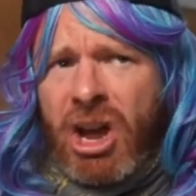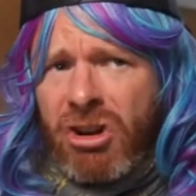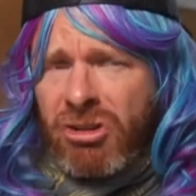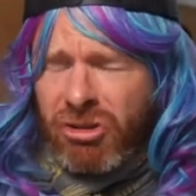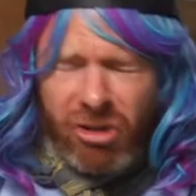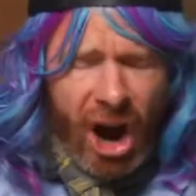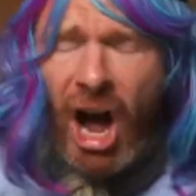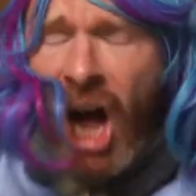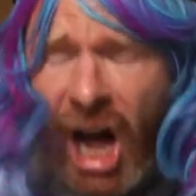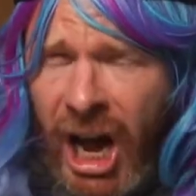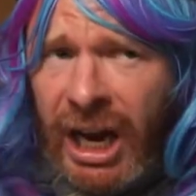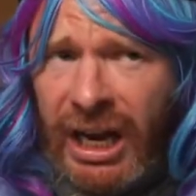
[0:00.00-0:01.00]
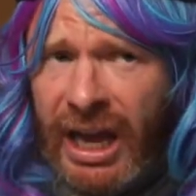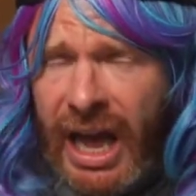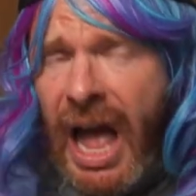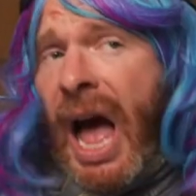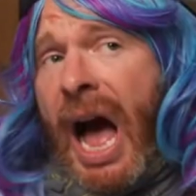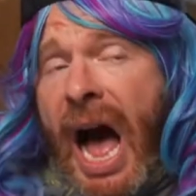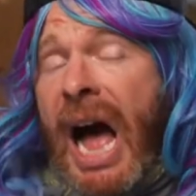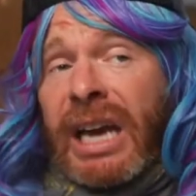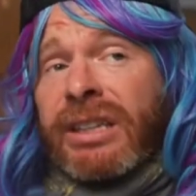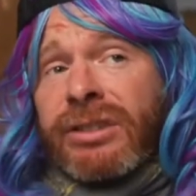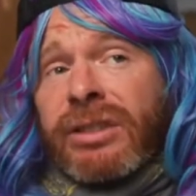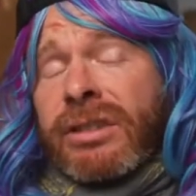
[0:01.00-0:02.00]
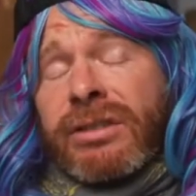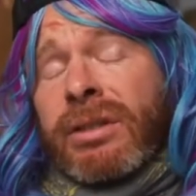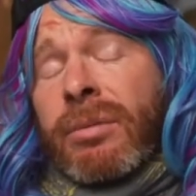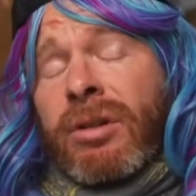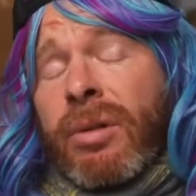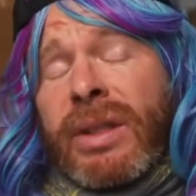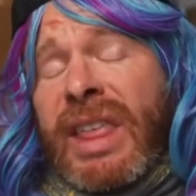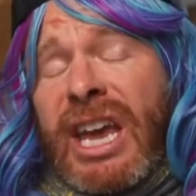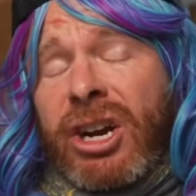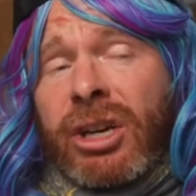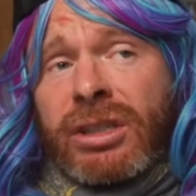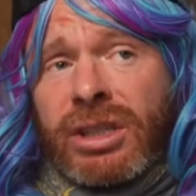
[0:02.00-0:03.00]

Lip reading: Wrong. I deserve some of what they earn